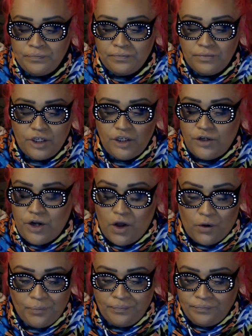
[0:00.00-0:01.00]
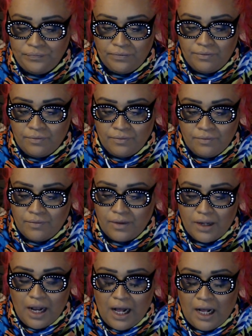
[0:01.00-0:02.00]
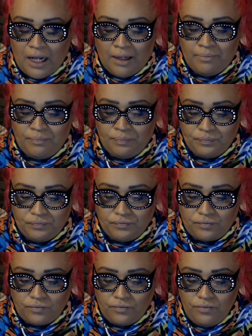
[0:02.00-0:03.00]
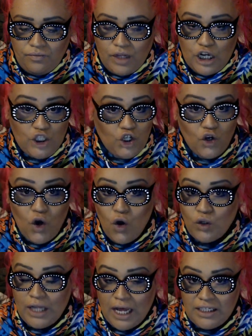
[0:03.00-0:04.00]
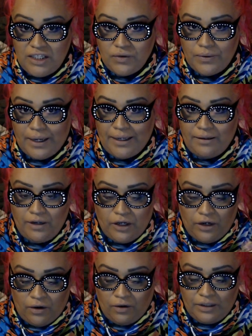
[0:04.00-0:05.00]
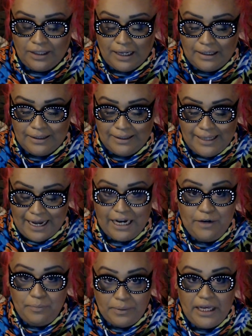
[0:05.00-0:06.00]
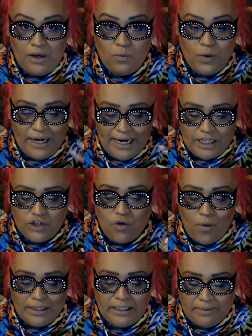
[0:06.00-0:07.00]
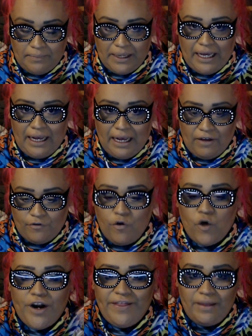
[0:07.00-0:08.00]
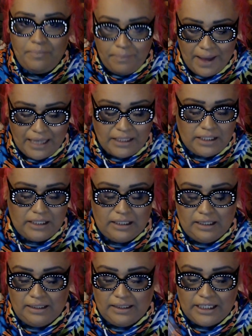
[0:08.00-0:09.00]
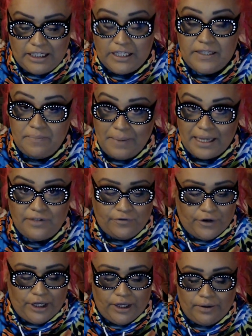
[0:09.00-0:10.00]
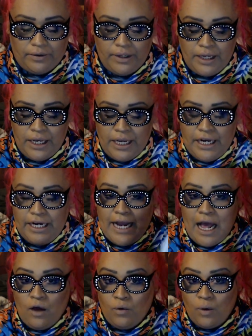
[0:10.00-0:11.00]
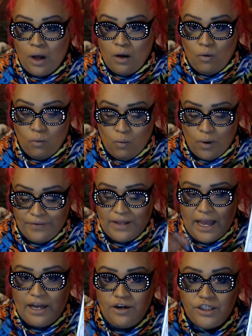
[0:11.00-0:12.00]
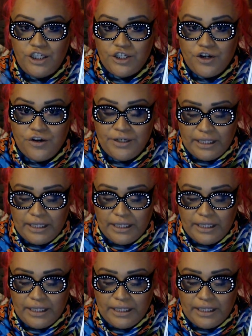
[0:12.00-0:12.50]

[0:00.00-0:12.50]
you know, um, don't hold on to it, you know, let it be what is going to be for the best. This is the best for you. Now, what the energy is currently